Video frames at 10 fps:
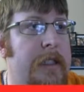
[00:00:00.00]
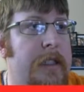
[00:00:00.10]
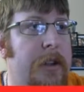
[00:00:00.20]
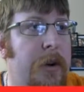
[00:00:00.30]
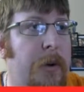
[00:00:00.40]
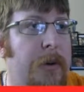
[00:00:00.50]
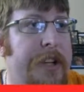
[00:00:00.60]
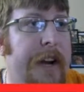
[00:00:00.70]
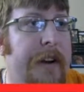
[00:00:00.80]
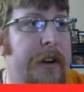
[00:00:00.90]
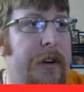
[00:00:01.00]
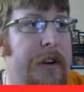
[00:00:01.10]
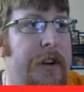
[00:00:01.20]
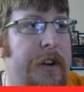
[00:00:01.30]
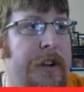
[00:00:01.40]
Good old Chandler
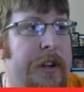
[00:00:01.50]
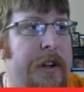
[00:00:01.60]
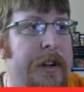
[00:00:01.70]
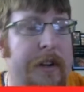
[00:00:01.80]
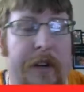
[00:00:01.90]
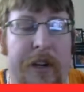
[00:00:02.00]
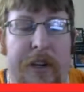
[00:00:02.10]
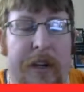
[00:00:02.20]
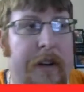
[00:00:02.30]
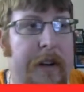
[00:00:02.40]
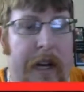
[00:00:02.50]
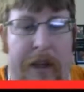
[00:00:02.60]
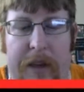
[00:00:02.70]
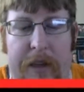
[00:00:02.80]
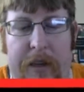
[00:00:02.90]
Initiate. I
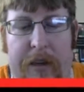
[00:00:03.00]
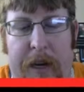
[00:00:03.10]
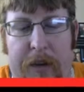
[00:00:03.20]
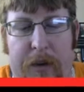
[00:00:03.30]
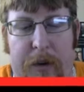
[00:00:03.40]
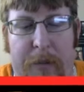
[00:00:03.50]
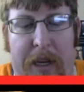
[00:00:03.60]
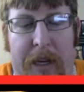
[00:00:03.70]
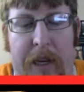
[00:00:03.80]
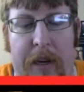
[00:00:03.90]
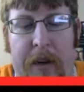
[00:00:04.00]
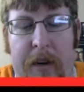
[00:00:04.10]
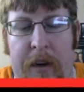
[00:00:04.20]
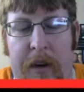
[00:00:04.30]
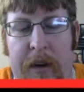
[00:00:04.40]
think this deck's going to be
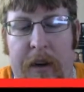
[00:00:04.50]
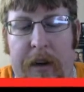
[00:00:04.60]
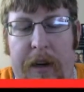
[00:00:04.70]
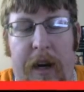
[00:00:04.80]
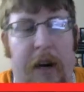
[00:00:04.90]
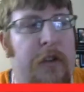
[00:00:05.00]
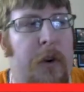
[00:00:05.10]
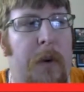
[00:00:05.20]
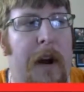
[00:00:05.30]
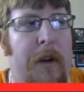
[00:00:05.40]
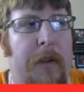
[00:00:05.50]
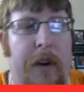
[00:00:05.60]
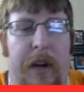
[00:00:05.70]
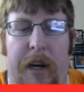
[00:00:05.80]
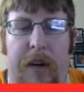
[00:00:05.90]
kind of around the
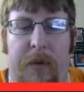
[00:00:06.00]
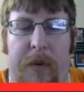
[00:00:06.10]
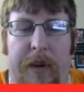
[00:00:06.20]
-1